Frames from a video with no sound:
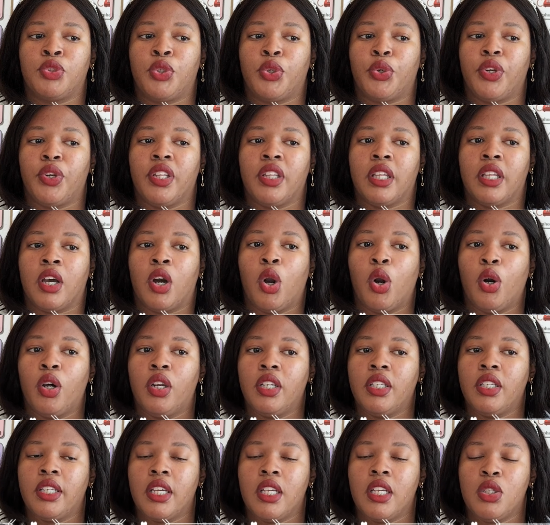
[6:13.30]
during the
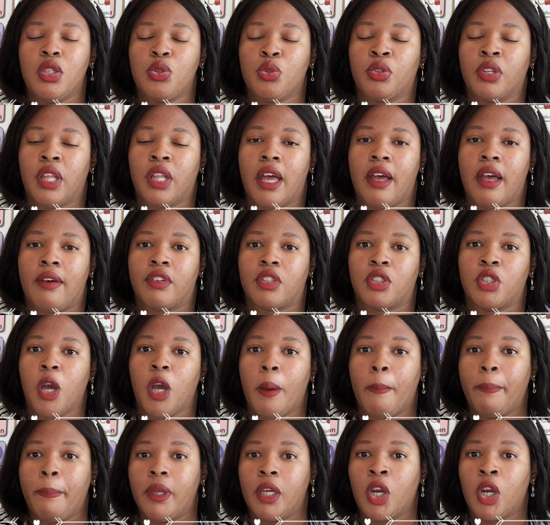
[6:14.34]
holidays, you'll have a
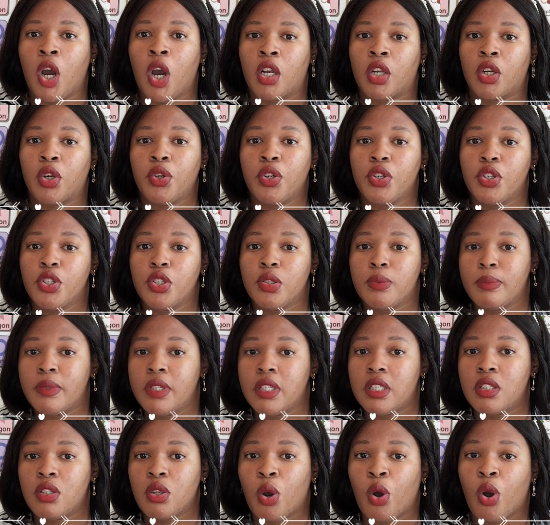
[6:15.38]
topic on
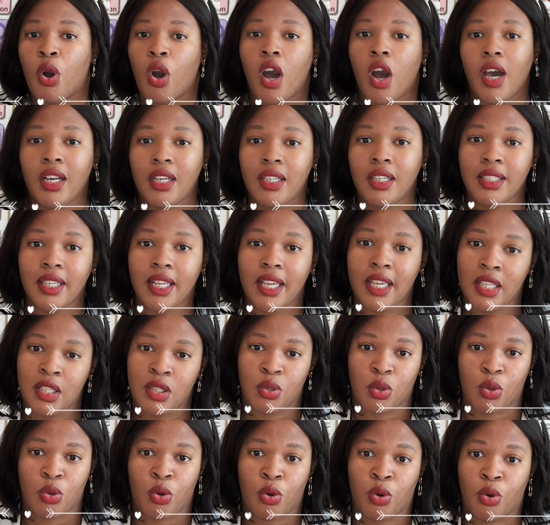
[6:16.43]
Christmas or
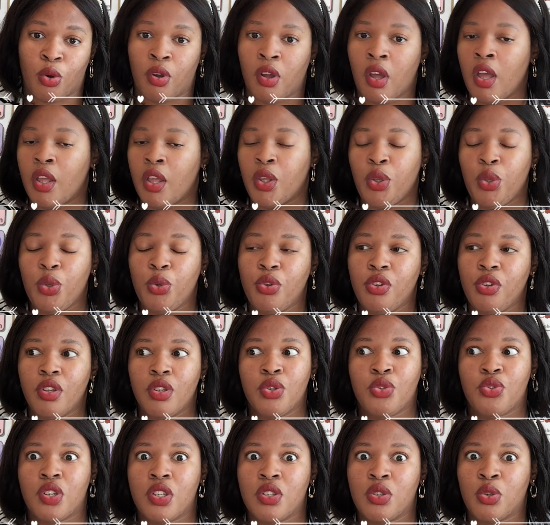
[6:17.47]
holidays or New
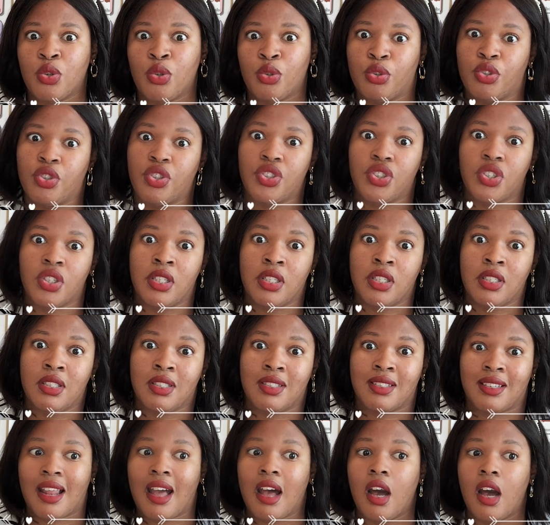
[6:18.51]
Year's
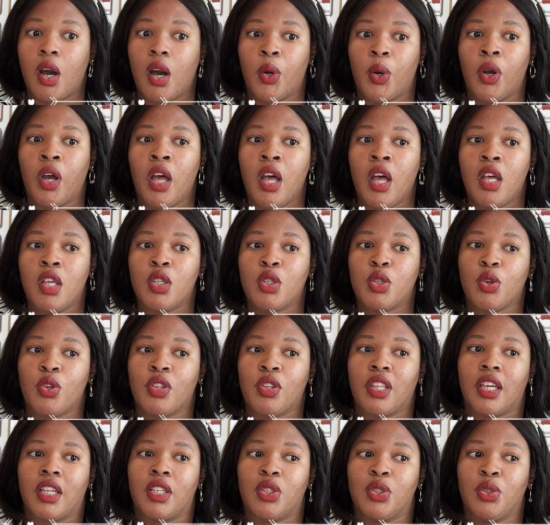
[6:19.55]
resolutions now, so
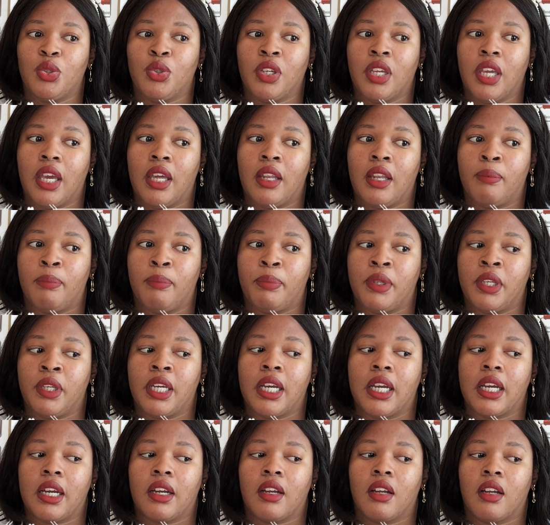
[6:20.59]
that you can
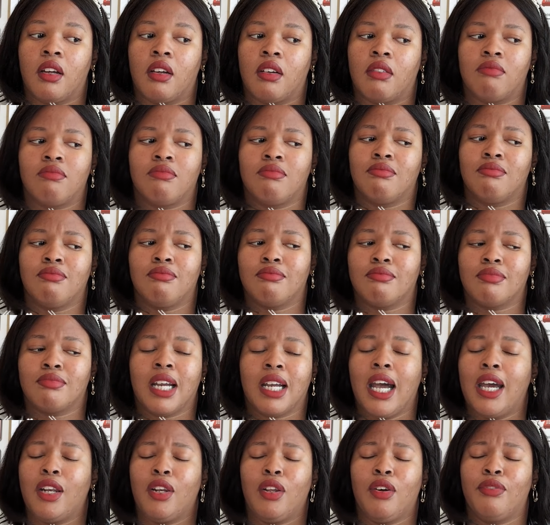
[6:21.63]

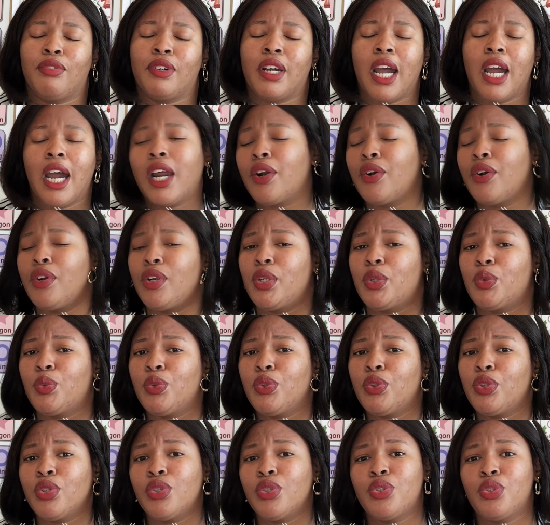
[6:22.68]
be kind of current
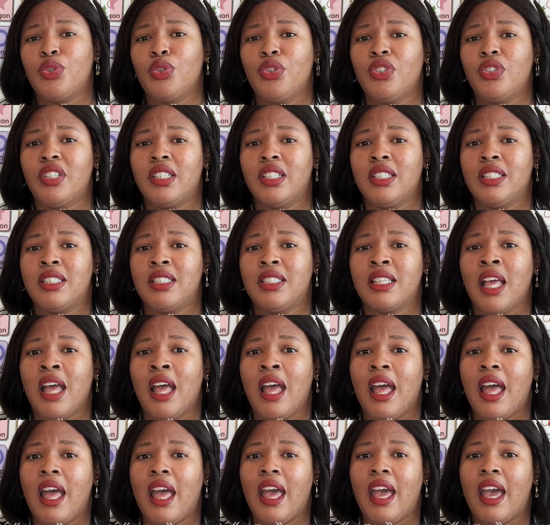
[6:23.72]
with the students
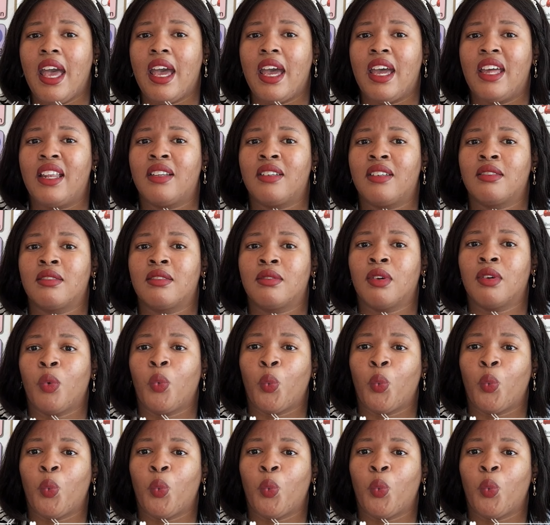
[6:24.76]
and